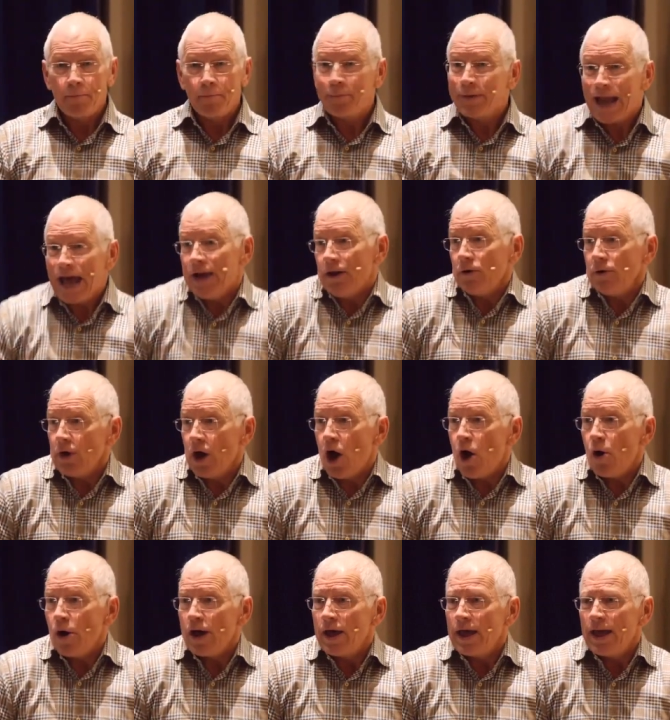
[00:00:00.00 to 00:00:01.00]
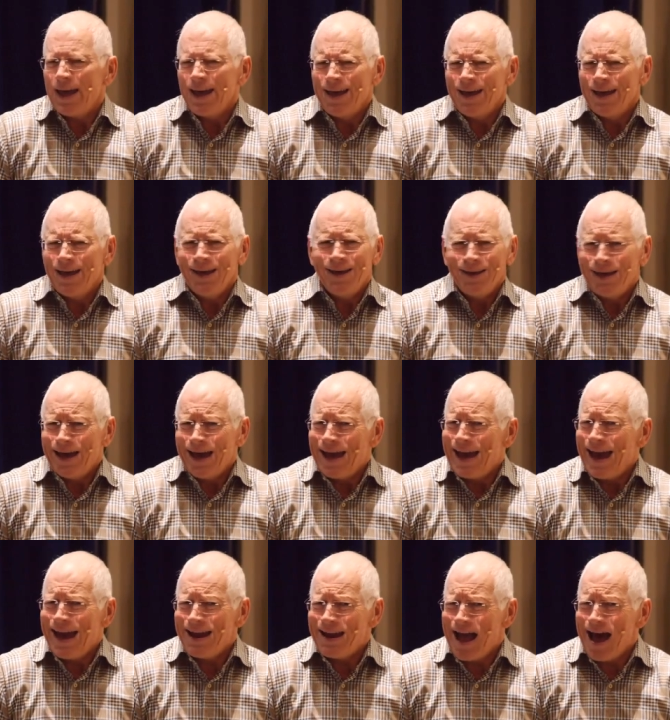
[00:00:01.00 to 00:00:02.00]
But I don't know.
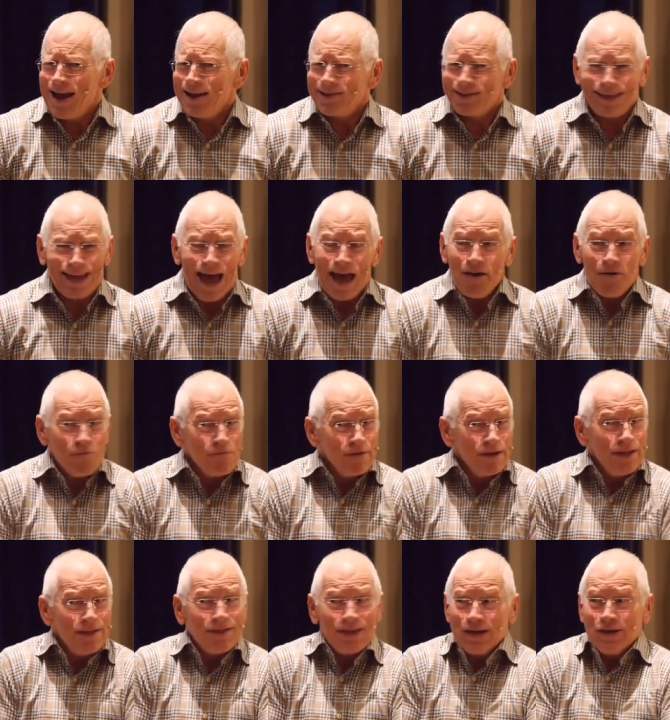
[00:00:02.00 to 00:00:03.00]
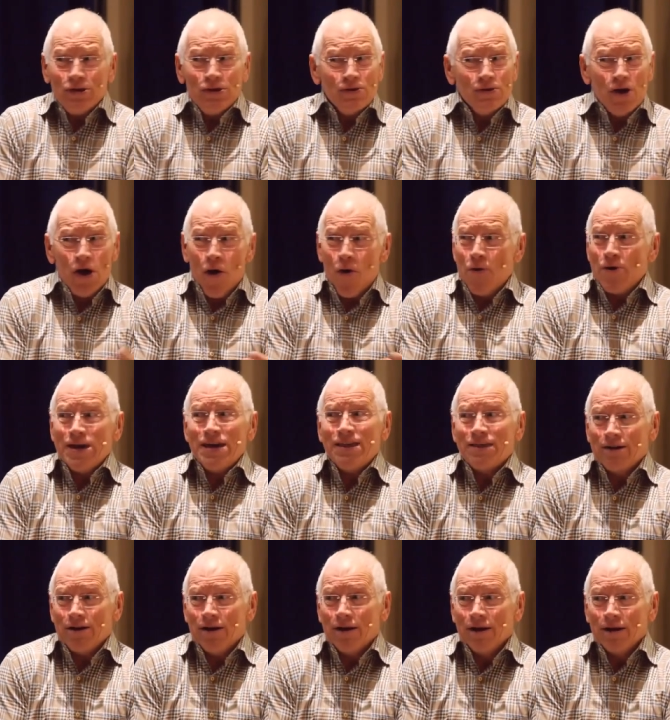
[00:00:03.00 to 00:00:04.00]
And honestly, I don't really think you know
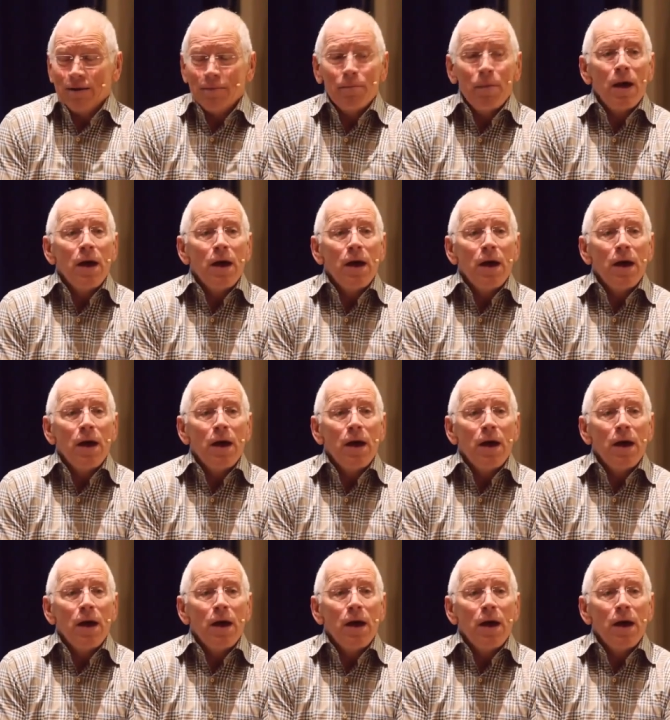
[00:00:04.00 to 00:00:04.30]
either.